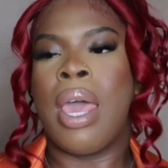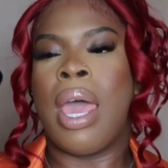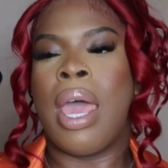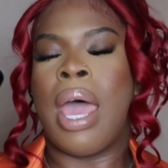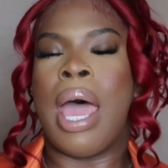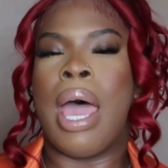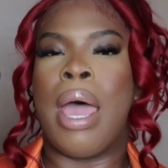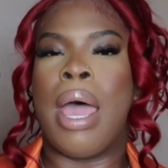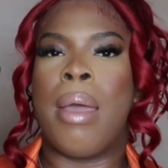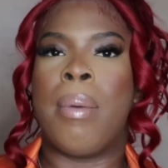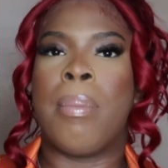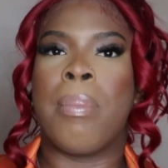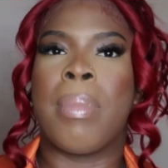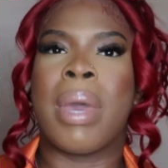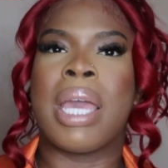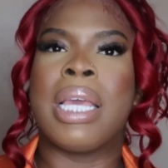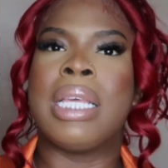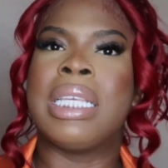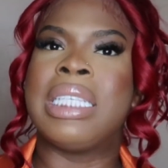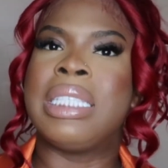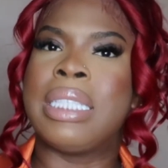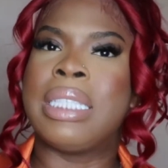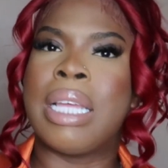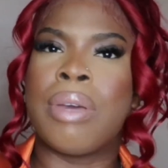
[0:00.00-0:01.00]
But
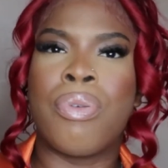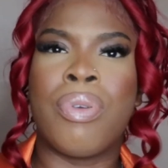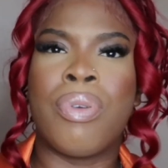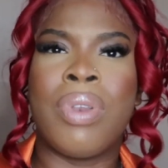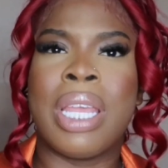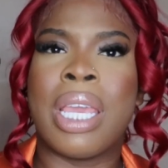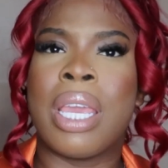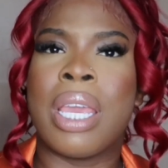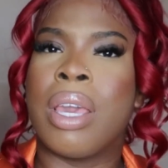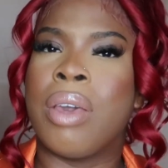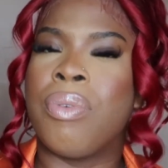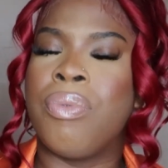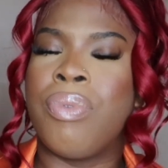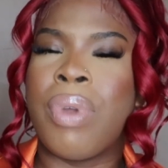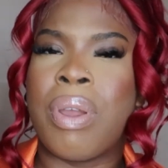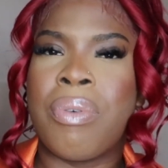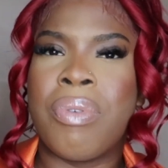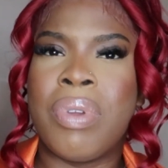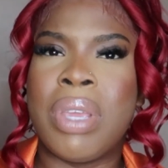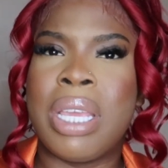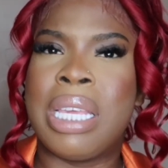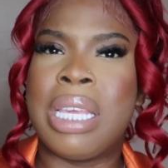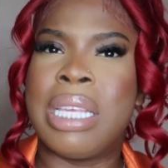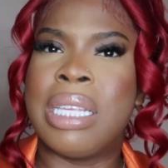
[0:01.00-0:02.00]
it's definitely a
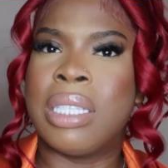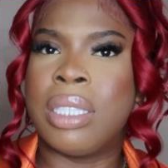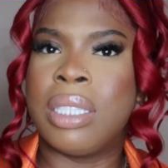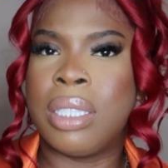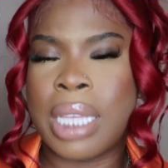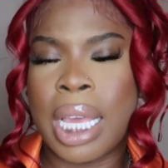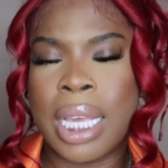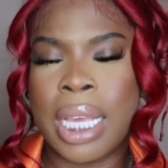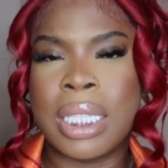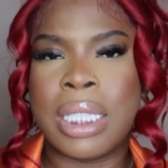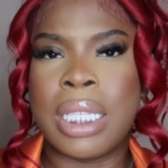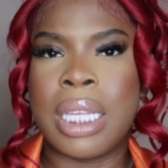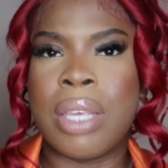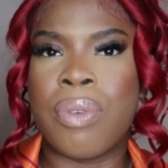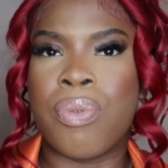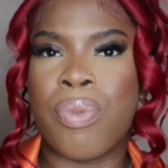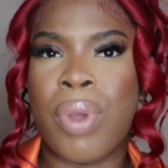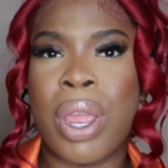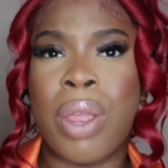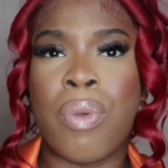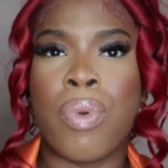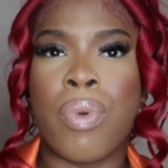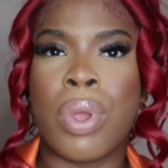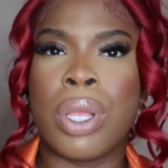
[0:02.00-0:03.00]
very sexy
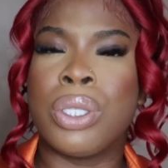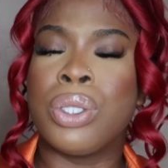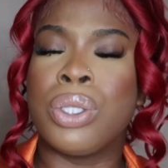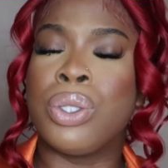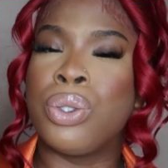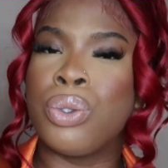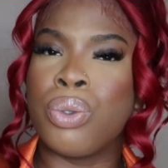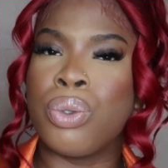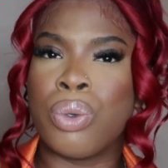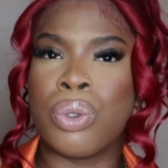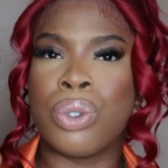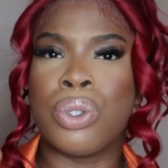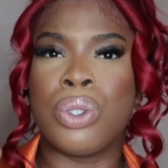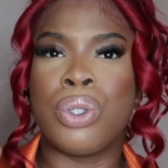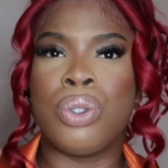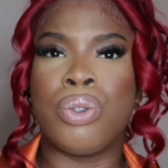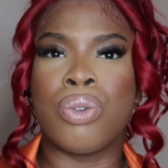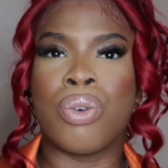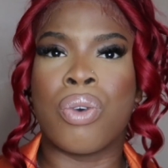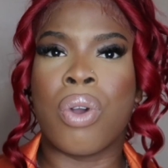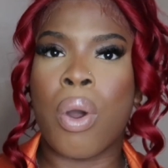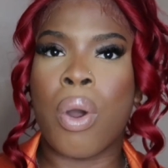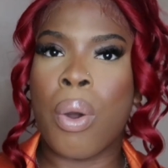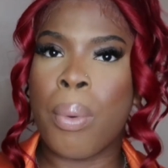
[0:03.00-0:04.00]
fragrance, sure to
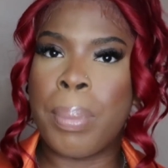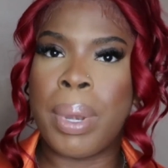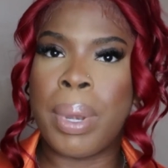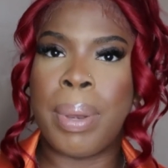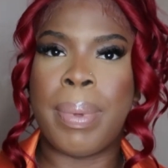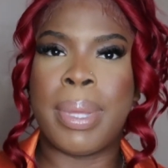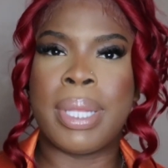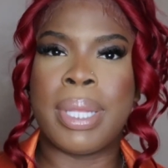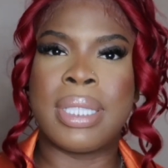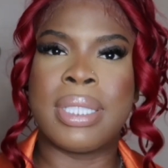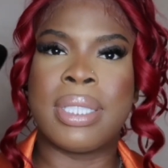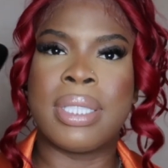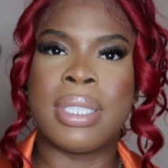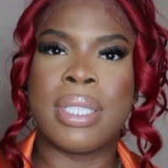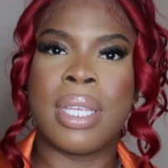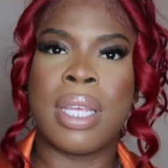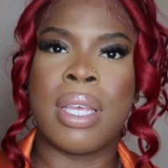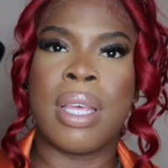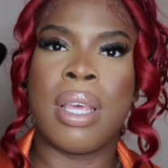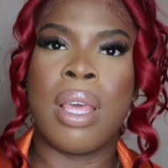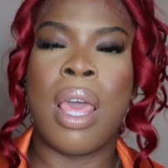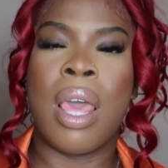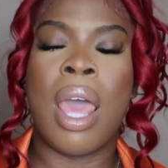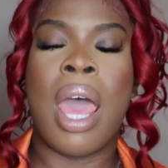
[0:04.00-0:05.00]
draw compliments.
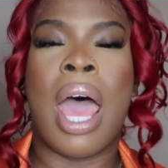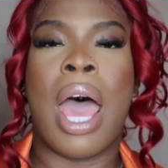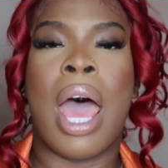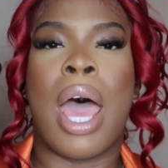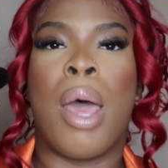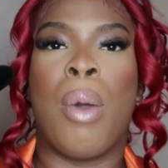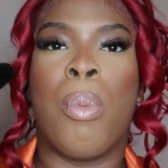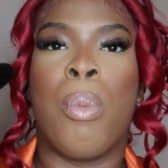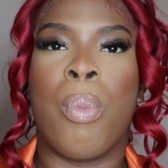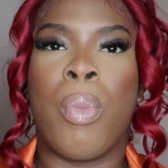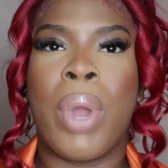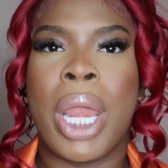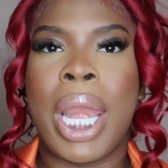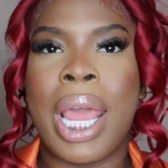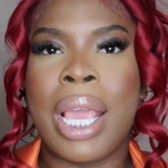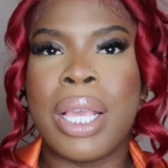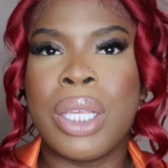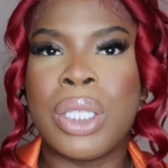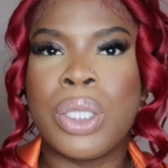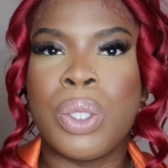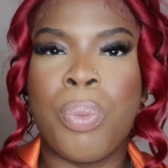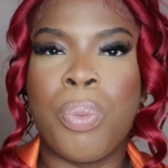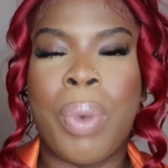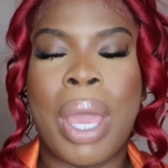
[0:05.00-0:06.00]
When I
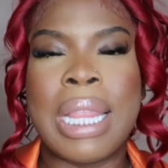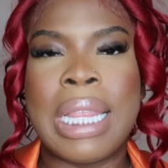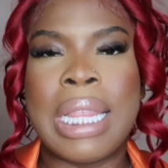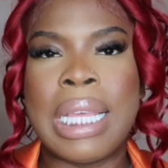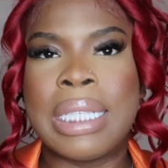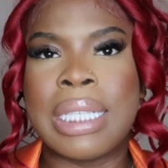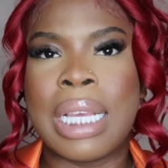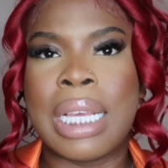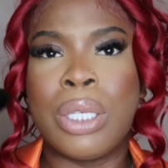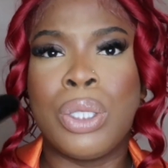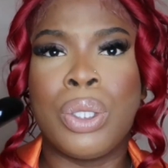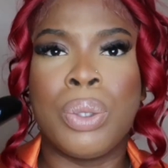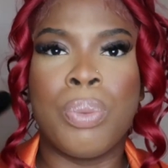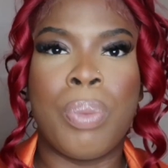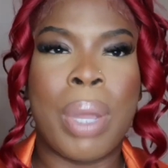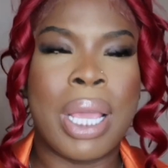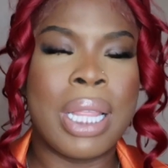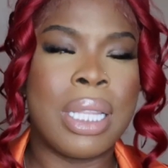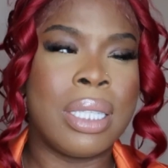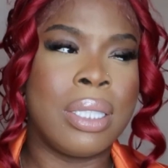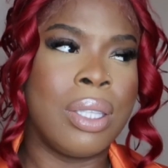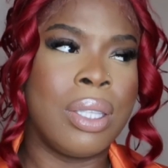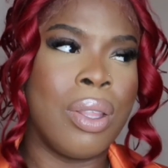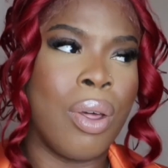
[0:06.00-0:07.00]
used to wear this,
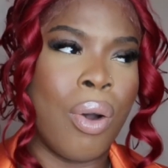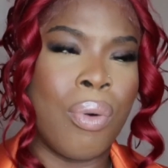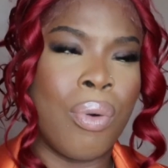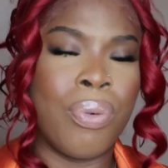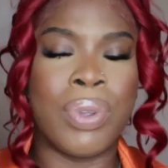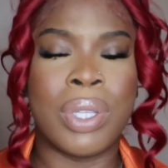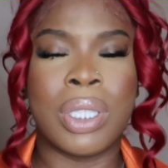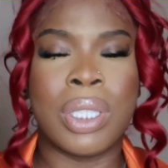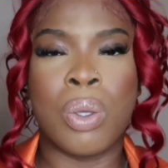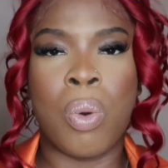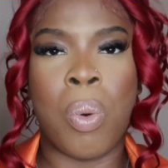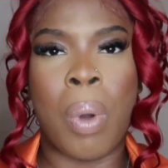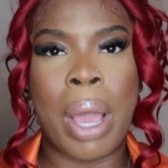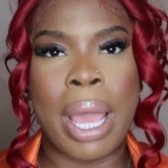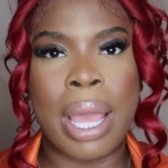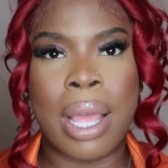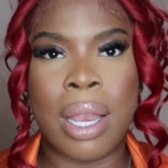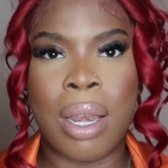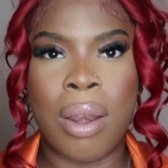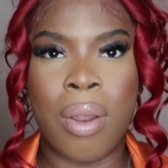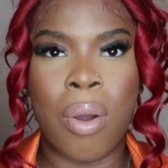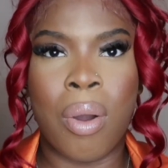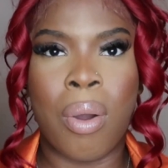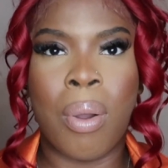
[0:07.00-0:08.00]
to the office quite a
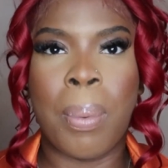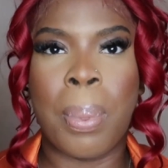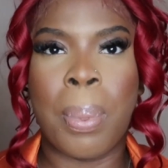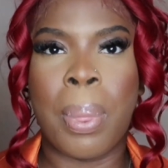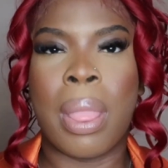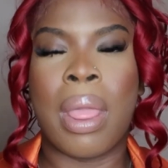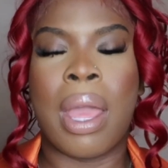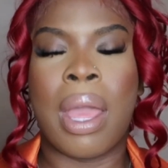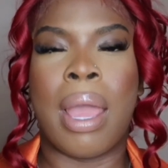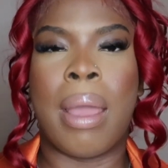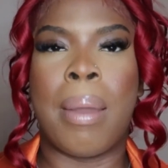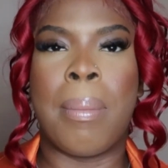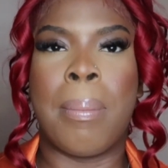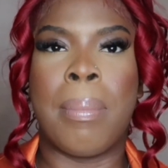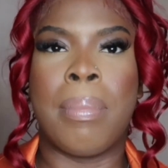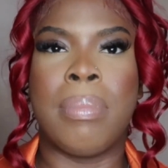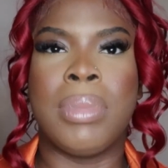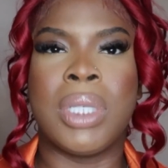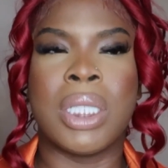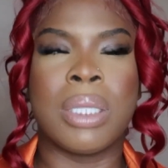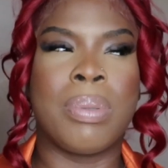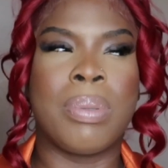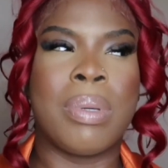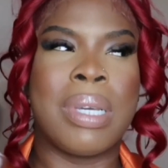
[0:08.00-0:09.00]
lot.
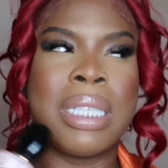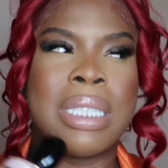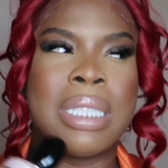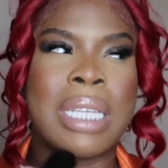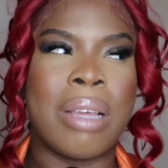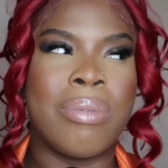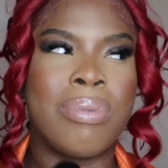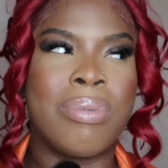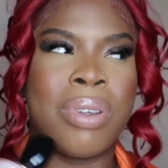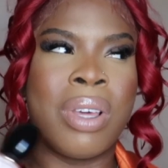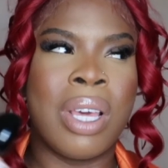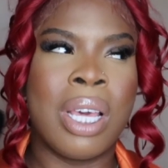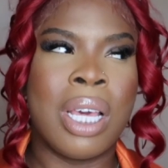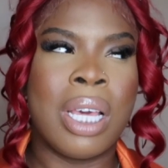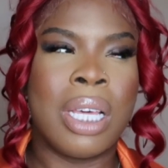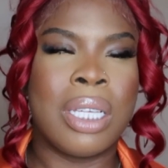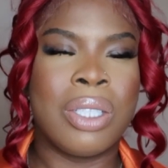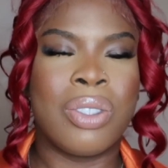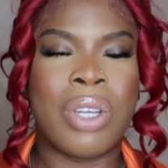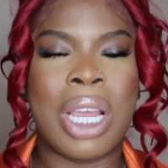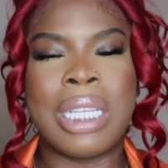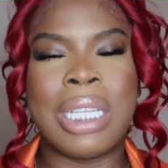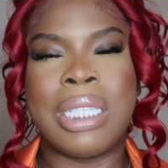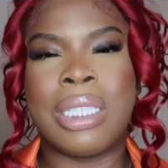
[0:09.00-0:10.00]
Just because I've
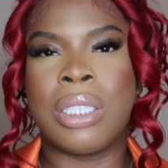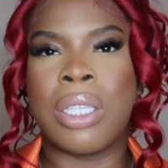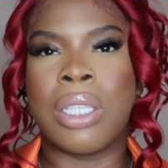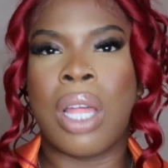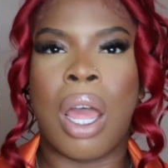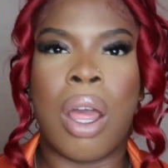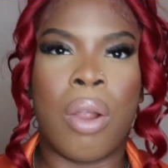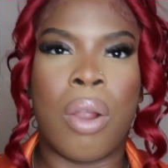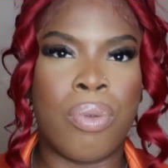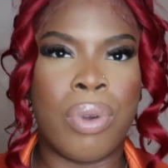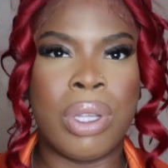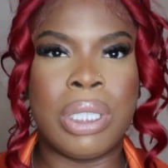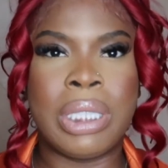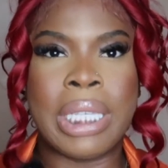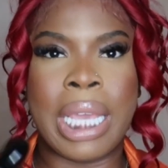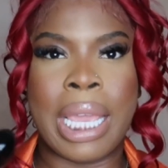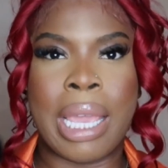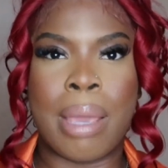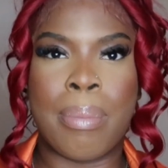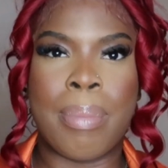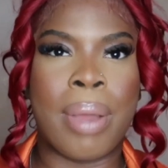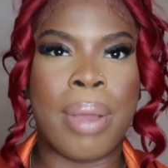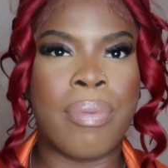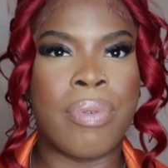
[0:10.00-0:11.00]
tried to start
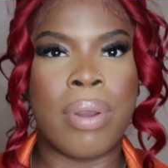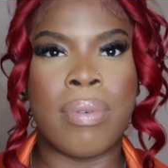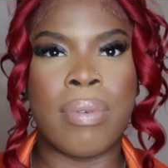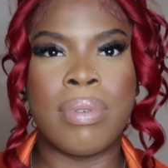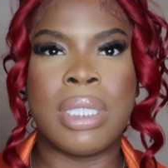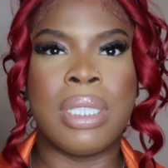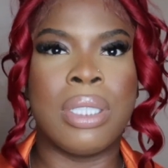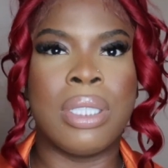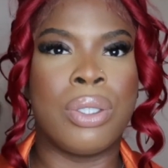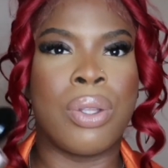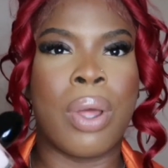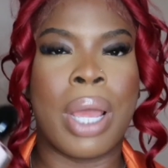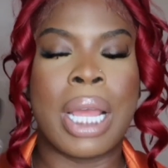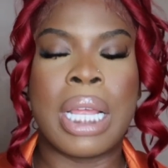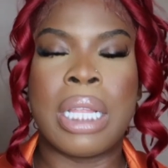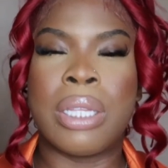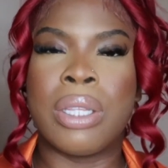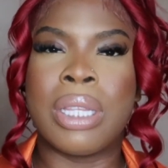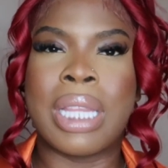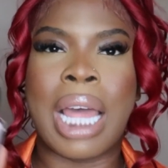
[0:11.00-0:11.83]
rotating my fragrances, that